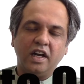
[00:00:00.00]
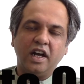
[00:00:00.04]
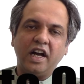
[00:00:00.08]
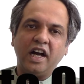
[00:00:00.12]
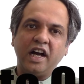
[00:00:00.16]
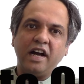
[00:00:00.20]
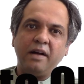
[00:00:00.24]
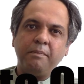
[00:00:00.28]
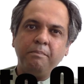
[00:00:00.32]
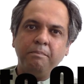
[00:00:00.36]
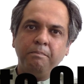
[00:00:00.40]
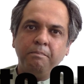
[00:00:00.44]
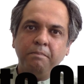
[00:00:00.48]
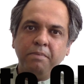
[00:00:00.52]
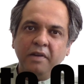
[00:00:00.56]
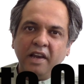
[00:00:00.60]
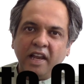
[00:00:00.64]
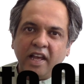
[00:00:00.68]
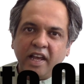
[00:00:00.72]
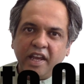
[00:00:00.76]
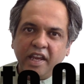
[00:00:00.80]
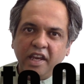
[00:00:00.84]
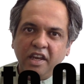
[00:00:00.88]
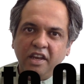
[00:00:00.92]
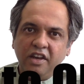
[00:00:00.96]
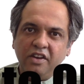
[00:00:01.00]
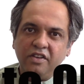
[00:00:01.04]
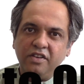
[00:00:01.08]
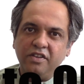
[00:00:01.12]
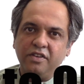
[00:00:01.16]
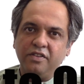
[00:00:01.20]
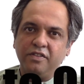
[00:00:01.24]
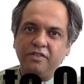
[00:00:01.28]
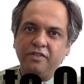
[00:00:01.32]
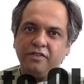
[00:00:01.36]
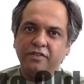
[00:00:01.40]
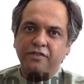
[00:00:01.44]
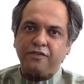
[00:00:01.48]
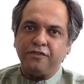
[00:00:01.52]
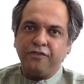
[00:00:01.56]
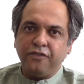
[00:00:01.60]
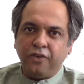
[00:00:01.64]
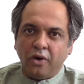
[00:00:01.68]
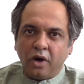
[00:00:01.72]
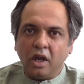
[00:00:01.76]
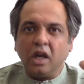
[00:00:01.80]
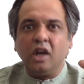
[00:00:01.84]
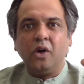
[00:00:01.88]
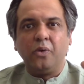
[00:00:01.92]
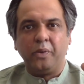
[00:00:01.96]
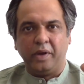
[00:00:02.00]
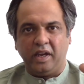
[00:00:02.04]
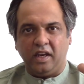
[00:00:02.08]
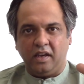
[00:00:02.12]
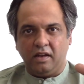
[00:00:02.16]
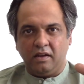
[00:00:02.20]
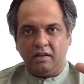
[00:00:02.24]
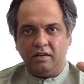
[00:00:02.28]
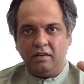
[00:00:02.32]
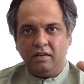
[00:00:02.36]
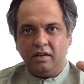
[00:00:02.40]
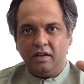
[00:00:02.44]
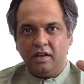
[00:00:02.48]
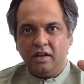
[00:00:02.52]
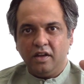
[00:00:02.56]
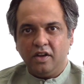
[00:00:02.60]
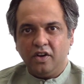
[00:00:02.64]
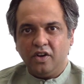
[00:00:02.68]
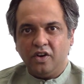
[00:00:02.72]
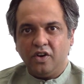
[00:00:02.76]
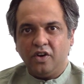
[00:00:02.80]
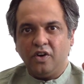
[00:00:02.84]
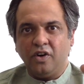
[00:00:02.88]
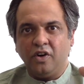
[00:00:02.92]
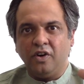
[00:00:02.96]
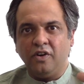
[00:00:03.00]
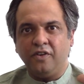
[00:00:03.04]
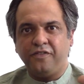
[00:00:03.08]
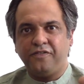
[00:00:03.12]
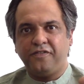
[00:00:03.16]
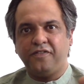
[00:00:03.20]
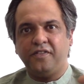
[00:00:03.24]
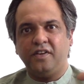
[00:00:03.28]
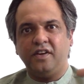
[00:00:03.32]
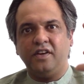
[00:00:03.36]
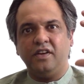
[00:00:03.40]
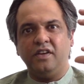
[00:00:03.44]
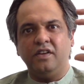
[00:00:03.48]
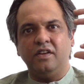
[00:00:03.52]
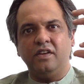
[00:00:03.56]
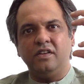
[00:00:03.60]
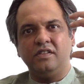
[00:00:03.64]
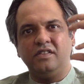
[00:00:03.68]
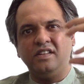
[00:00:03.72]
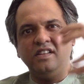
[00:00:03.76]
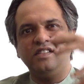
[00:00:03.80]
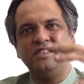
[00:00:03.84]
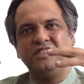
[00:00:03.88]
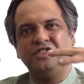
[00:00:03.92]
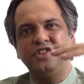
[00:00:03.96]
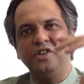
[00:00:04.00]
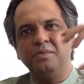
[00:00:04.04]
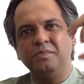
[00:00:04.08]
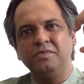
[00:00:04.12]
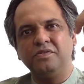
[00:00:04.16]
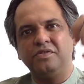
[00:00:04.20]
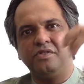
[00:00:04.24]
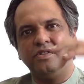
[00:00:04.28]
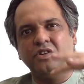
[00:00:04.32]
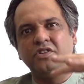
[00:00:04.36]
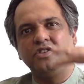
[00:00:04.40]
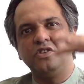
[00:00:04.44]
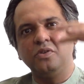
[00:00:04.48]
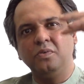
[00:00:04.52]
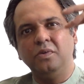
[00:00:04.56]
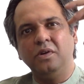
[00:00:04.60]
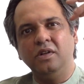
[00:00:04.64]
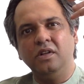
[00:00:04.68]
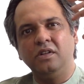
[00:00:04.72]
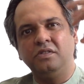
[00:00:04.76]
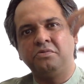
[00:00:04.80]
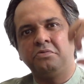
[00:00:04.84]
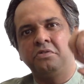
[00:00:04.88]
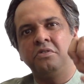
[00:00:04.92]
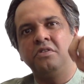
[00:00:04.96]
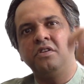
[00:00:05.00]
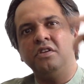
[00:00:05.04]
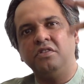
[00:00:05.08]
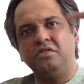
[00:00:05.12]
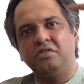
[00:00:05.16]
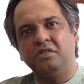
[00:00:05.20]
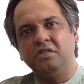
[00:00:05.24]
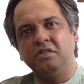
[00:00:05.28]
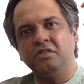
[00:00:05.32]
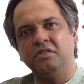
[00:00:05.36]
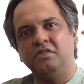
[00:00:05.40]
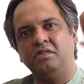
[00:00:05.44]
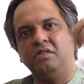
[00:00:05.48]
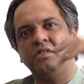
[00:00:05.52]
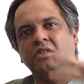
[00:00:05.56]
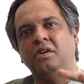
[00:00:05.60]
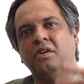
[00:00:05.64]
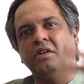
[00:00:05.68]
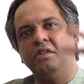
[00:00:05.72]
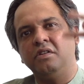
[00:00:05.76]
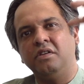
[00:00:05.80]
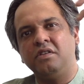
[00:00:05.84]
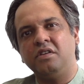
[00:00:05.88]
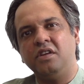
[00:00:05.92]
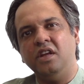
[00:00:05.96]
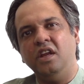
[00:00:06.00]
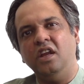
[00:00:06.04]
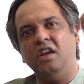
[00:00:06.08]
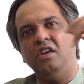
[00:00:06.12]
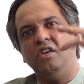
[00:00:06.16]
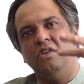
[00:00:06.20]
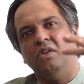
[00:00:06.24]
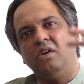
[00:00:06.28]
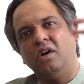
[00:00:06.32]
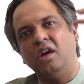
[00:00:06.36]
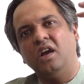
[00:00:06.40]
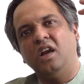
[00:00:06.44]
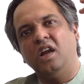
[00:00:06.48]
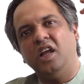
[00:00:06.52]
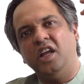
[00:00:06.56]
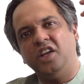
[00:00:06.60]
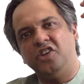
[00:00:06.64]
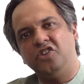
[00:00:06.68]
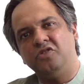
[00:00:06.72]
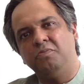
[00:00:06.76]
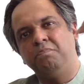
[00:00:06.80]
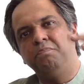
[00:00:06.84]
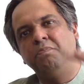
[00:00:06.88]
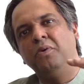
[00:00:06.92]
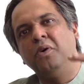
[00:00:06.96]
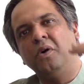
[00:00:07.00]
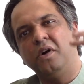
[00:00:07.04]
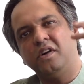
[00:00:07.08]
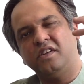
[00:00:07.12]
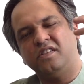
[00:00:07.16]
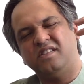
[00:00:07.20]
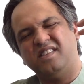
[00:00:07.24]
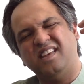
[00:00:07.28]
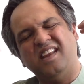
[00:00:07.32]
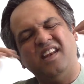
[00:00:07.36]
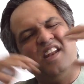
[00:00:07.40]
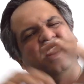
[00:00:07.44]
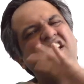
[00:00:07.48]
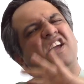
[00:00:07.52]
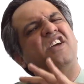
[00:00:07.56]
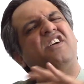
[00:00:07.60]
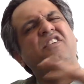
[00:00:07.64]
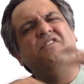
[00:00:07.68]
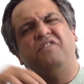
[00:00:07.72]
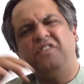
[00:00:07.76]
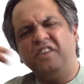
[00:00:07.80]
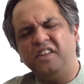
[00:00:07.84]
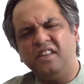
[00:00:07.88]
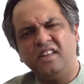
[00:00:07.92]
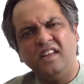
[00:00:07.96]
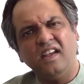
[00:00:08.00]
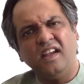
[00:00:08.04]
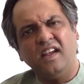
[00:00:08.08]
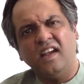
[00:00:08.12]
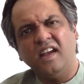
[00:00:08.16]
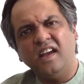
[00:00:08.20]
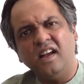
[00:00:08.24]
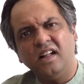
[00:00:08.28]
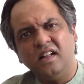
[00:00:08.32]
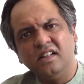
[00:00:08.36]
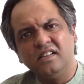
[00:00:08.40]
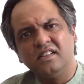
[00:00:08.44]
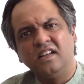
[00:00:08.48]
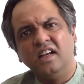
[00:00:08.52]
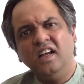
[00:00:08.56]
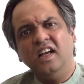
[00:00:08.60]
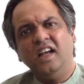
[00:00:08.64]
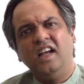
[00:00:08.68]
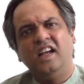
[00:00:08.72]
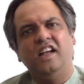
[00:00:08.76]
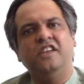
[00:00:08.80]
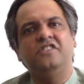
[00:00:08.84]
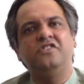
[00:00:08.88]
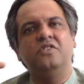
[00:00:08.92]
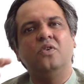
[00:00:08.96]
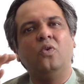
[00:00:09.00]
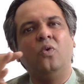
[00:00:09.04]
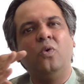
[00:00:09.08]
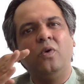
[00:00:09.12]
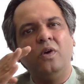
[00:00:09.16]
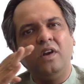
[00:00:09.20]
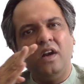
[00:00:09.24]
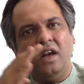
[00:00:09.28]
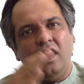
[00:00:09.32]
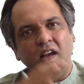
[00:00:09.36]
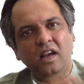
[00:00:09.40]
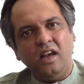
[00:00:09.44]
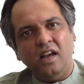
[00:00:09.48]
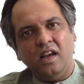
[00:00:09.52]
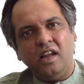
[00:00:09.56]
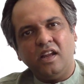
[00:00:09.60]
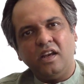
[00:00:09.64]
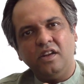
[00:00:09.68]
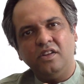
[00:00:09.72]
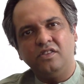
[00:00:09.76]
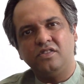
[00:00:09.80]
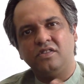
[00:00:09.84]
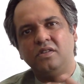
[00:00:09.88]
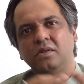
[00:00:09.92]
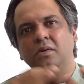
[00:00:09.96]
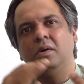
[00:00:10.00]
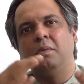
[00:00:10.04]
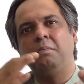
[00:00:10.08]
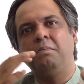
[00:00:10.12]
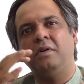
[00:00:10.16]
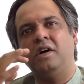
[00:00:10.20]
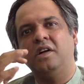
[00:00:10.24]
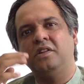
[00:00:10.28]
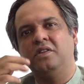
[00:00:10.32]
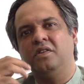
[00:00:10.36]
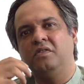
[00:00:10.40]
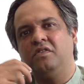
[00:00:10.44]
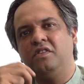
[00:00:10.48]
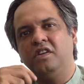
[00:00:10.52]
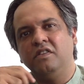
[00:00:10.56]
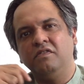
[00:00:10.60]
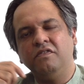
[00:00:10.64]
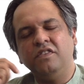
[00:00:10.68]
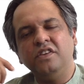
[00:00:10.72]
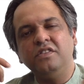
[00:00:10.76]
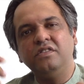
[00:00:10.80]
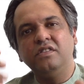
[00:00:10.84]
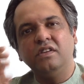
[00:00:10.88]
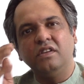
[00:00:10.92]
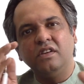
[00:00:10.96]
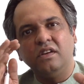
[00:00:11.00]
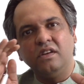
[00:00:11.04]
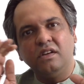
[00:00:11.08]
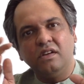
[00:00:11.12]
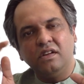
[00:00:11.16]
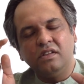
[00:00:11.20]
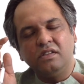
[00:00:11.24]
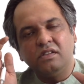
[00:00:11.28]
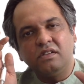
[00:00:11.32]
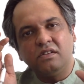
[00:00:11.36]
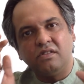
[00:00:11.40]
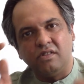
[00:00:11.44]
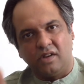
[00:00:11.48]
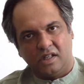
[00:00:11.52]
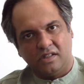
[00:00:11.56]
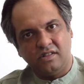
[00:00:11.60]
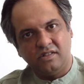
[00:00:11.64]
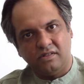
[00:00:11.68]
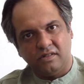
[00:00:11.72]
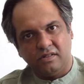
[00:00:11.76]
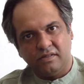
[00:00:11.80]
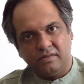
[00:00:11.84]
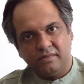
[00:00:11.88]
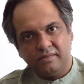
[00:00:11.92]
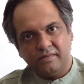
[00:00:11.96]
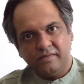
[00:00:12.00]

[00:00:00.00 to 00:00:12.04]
Our blind following of systems, rituals, traditions, authority, knowledge, books, and everything else has only led us to a path of division and destruction.